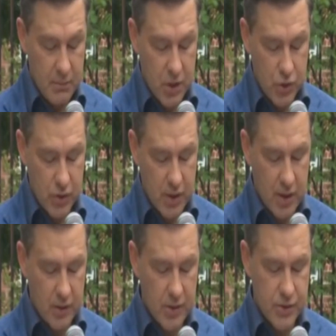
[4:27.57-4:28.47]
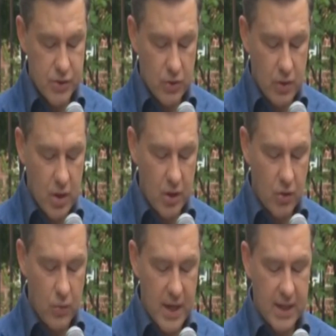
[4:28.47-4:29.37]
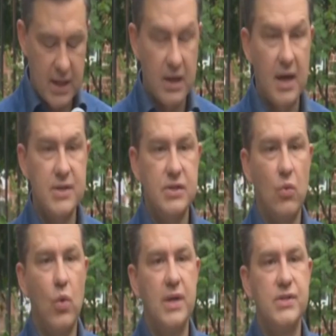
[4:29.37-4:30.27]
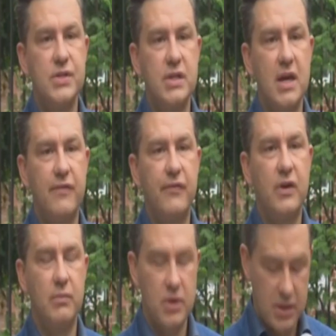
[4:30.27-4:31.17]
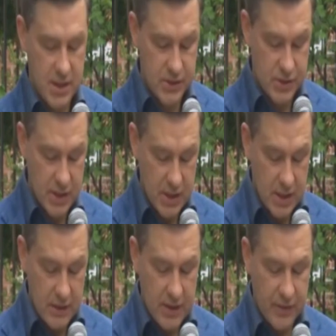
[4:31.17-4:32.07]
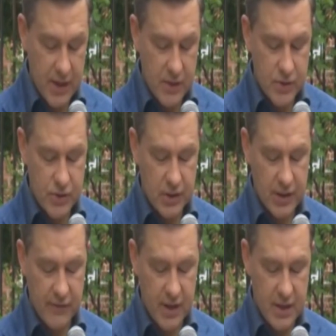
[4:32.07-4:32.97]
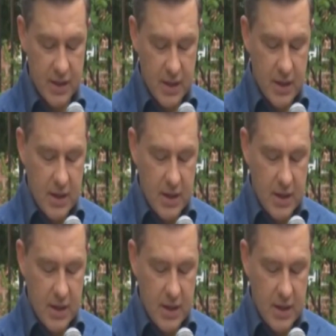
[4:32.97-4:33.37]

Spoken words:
Montrealers no longer recognize the once safe communities that they used to live in.